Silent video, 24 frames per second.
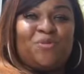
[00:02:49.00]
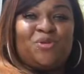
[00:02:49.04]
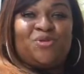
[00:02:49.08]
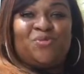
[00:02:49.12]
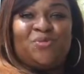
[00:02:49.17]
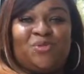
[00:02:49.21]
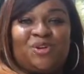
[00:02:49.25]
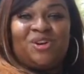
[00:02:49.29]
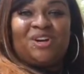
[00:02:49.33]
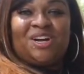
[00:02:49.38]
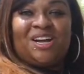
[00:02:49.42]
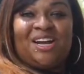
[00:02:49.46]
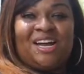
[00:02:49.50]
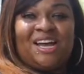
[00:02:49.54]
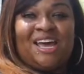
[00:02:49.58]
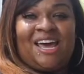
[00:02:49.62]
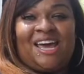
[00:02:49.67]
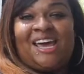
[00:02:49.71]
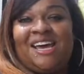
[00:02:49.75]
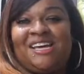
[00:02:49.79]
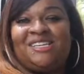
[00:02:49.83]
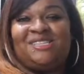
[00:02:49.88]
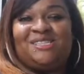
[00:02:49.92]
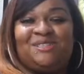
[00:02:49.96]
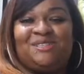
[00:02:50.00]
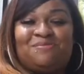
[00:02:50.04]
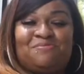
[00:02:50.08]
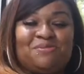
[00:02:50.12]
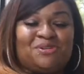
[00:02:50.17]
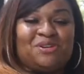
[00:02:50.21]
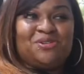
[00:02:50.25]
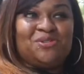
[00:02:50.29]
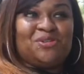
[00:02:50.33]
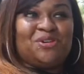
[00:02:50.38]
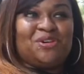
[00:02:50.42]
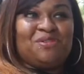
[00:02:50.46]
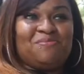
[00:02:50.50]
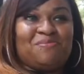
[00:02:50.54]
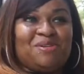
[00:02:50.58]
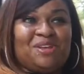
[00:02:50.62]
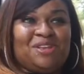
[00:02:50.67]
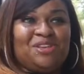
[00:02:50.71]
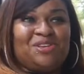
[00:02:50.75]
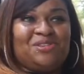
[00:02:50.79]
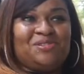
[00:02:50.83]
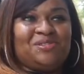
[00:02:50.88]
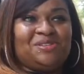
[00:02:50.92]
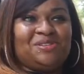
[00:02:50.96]
were asked to put it on the
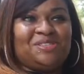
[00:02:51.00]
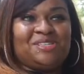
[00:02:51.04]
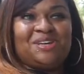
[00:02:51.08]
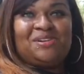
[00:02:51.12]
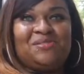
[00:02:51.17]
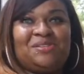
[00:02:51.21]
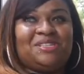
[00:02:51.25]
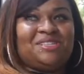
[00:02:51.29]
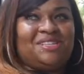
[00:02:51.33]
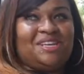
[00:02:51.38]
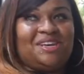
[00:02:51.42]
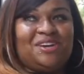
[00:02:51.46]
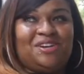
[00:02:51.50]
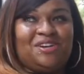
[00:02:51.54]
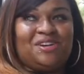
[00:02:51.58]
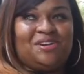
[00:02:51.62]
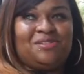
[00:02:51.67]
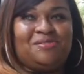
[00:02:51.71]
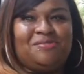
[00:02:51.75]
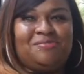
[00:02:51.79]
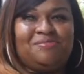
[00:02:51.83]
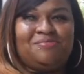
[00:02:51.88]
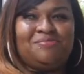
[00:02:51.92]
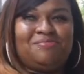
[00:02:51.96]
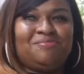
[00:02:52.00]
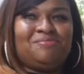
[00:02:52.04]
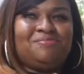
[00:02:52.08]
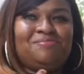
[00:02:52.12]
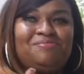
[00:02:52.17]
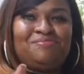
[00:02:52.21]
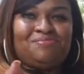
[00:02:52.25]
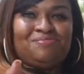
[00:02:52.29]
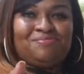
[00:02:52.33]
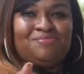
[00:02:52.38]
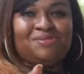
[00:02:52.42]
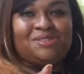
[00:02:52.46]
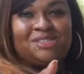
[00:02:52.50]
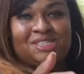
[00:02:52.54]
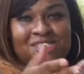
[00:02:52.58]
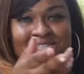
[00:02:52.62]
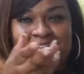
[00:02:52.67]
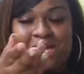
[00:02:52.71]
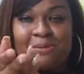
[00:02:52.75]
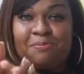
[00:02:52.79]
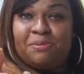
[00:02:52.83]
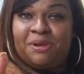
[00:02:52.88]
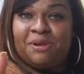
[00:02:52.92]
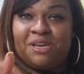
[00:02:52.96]
menu, so it's there
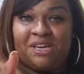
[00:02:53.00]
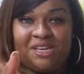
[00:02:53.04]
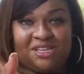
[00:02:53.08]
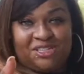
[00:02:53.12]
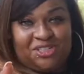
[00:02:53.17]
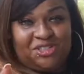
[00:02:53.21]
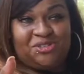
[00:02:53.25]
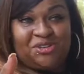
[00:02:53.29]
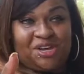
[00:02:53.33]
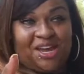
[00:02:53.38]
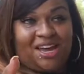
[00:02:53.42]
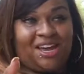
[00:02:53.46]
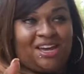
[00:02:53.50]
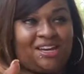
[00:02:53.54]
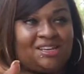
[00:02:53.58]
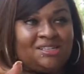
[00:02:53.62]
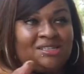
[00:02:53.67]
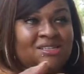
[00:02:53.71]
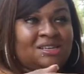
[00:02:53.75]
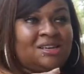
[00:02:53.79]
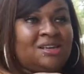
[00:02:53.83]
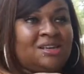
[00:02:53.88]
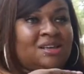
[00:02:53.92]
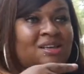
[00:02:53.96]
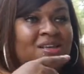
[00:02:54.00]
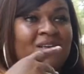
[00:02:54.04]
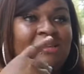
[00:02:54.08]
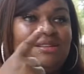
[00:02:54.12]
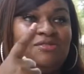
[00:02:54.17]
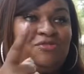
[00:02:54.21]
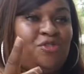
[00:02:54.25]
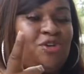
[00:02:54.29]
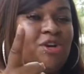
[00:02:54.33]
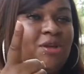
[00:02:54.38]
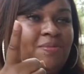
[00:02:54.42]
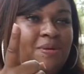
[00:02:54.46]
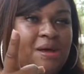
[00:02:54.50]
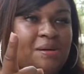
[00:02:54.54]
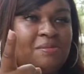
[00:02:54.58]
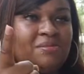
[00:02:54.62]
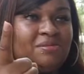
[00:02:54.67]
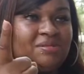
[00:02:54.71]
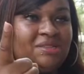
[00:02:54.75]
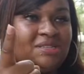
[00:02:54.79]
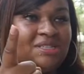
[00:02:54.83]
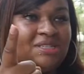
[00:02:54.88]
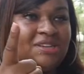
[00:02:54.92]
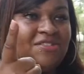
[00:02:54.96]
to appease you guys. Fruity
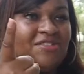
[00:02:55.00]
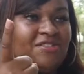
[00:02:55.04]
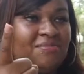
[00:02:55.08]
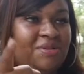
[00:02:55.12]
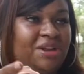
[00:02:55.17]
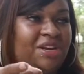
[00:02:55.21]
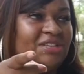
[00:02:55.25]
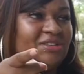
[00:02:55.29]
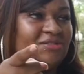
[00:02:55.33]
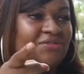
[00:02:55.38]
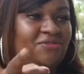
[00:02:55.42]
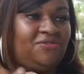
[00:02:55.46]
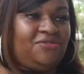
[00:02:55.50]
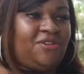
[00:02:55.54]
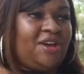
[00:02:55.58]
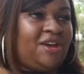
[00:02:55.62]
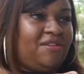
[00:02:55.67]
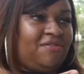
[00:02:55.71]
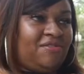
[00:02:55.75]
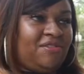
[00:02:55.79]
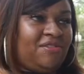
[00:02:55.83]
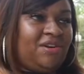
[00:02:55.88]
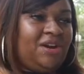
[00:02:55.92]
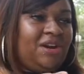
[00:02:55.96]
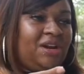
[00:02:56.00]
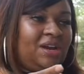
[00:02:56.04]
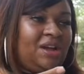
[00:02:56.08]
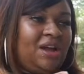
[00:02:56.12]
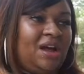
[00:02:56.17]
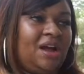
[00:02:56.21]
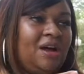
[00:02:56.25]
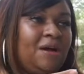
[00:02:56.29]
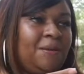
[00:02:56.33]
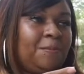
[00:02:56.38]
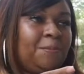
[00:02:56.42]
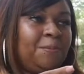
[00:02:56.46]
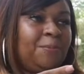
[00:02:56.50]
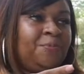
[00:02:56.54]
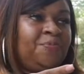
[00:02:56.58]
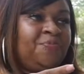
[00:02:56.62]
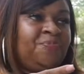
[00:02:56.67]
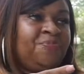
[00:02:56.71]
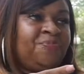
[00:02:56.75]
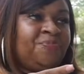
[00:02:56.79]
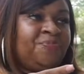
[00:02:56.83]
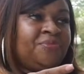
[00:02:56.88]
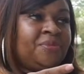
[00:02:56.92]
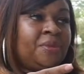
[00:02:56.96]
Pebbles is everybody's favorite.
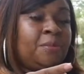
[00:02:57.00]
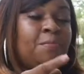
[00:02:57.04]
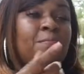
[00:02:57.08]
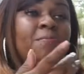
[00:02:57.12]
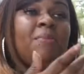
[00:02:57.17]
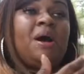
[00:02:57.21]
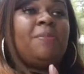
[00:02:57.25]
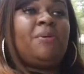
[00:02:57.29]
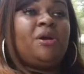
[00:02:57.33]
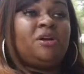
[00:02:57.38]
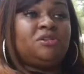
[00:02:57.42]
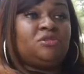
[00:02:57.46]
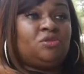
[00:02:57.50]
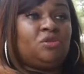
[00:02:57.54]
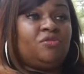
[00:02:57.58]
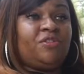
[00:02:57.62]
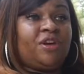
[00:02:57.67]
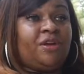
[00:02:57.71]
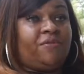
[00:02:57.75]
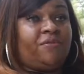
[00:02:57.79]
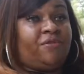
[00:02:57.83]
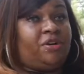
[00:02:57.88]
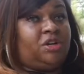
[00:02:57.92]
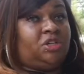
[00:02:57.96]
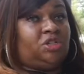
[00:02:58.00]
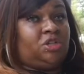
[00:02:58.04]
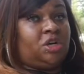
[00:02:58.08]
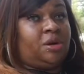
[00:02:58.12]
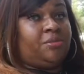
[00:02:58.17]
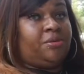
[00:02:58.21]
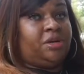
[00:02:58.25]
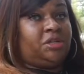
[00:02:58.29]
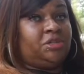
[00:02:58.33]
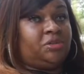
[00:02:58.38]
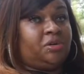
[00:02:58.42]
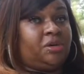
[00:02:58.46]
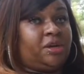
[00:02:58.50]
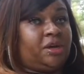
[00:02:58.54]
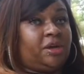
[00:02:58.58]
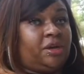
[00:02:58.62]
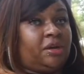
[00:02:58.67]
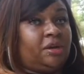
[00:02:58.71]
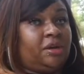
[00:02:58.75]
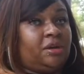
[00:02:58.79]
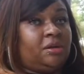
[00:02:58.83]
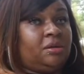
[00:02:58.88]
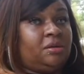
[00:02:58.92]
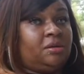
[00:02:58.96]
My personal favorite is strawberry
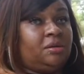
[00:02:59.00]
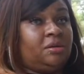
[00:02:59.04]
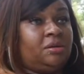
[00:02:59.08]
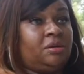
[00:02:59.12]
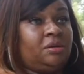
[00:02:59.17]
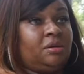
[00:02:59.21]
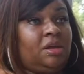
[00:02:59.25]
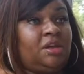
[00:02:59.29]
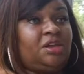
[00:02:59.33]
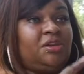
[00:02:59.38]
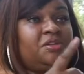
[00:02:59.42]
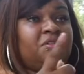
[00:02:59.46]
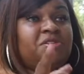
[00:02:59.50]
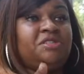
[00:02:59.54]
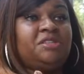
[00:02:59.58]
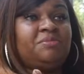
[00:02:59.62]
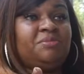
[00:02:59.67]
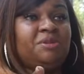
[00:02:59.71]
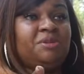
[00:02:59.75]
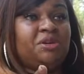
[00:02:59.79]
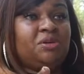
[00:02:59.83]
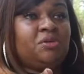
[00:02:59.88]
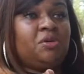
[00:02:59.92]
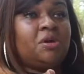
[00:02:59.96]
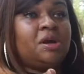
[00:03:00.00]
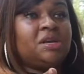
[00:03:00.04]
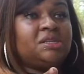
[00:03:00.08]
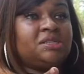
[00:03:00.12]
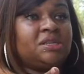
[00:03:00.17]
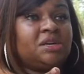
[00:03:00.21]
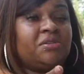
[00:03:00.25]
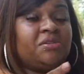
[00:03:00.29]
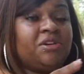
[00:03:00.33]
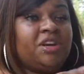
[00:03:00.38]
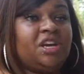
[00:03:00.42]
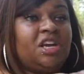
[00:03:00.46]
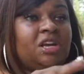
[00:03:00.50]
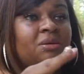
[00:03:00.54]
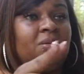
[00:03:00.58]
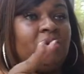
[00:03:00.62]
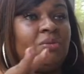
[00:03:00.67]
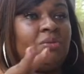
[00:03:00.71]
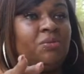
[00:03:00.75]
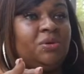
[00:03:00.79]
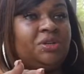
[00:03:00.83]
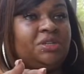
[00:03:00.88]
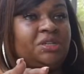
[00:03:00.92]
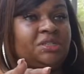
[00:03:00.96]
shortcake. It used to be cookies and cream
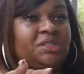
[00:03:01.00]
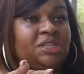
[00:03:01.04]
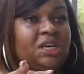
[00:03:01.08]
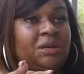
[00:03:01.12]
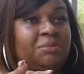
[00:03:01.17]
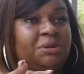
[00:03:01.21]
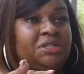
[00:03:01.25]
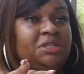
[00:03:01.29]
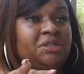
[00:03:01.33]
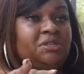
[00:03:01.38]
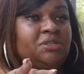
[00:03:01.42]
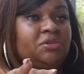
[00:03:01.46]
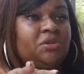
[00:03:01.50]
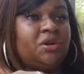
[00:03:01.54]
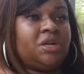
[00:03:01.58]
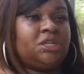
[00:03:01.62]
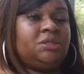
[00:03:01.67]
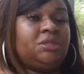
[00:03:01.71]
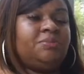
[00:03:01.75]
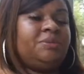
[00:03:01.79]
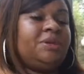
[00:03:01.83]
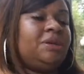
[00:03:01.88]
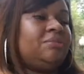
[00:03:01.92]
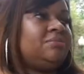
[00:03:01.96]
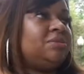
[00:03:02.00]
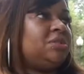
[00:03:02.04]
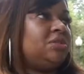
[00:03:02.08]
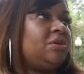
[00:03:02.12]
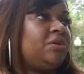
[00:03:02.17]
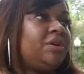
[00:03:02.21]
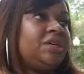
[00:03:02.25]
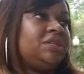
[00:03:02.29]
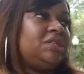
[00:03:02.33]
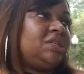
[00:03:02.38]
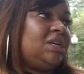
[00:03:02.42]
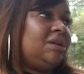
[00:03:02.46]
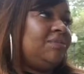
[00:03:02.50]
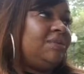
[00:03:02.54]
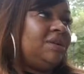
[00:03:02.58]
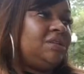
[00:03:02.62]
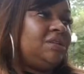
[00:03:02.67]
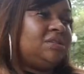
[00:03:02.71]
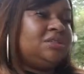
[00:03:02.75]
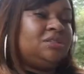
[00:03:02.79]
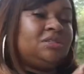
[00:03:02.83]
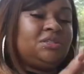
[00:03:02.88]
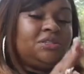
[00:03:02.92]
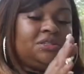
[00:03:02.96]
and went to cinnamon toast crunch, but I'm sorry,
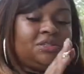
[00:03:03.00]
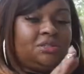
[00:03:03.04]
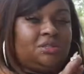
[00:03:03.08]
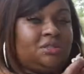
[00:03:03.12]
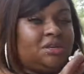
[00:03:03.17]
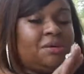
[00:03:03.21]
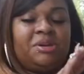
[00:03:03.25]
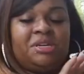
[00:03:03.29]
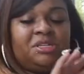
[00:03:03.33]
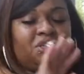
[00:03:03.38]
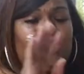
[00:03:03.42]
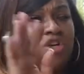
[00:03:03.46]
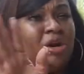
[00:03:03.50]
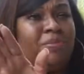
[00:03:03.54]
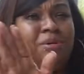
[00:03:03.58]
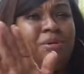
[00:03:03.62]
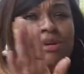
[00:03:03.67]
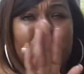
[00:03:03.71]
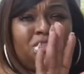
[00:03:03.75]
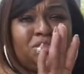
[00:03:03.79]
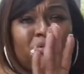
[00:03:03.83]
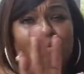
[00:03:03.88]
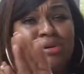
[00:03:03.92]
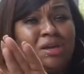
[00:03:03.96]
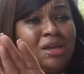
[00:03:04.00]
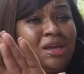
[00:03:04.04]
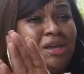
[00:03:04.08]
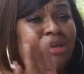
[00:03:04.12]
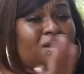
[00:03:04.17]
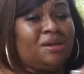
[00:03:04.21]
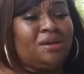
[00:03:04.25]
strawberry shortcake